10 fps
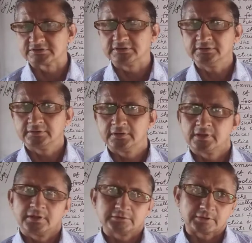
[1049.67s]

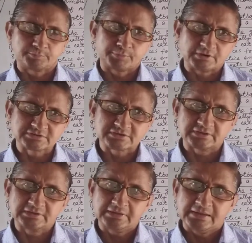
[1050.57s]
person
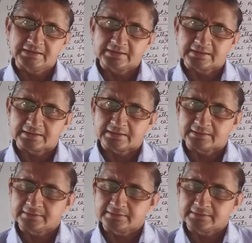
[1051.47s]
in